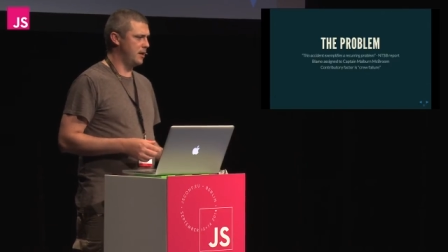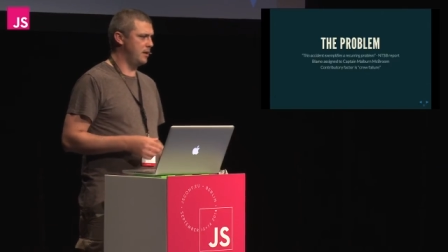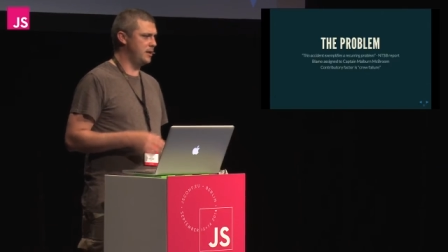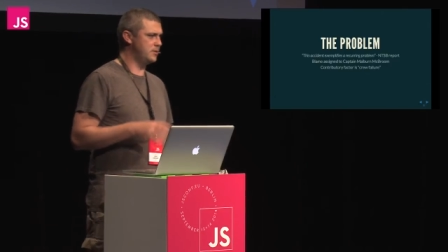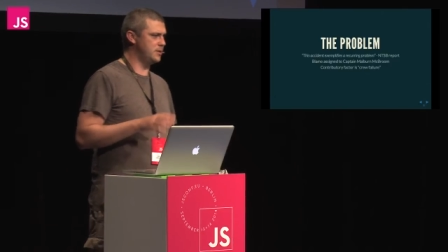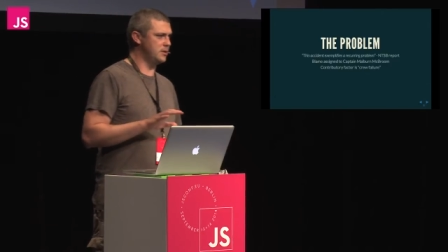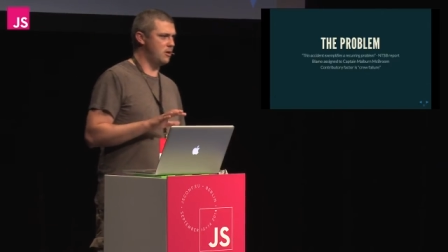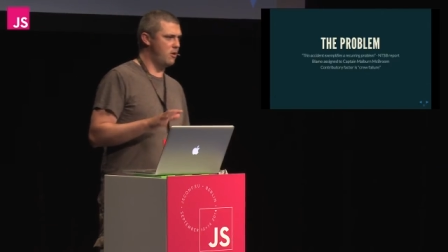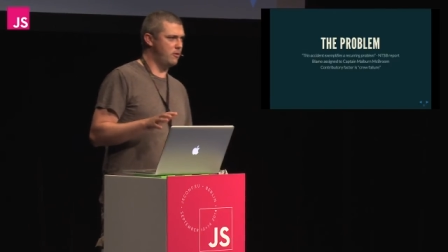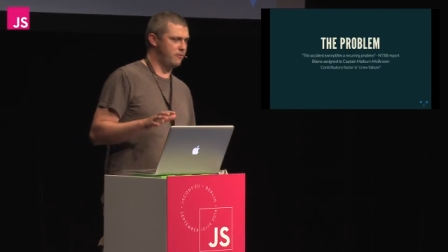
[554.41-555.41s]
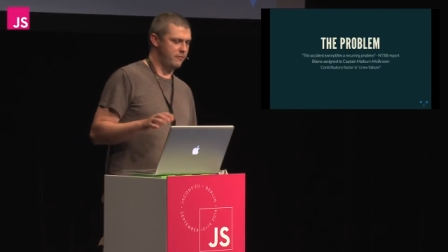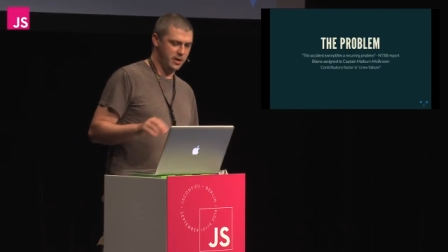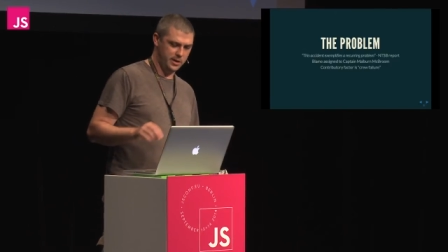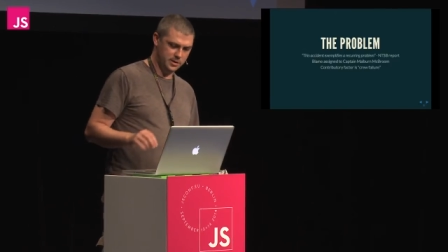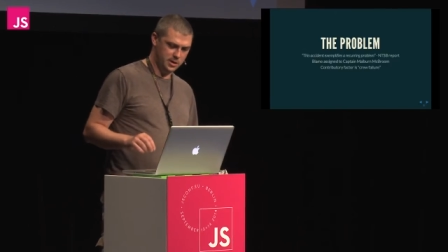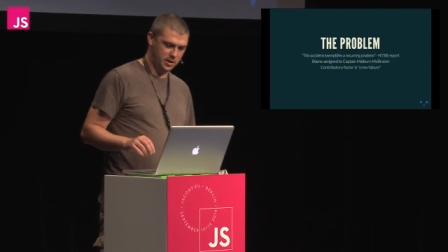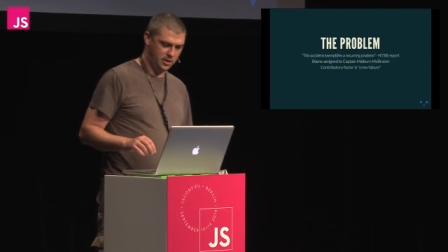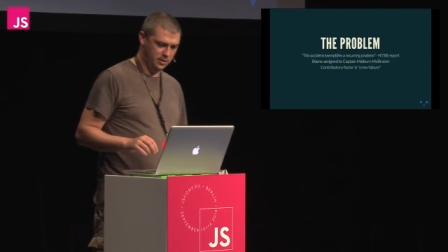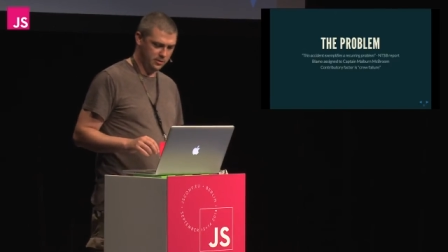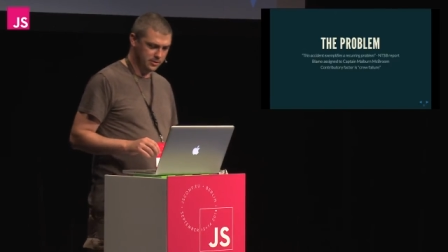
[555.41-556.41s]
And this was an odd phrase to
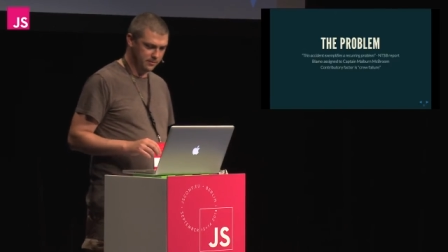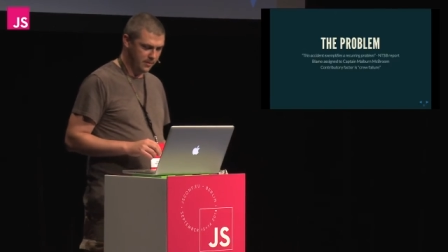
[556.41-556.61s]
use.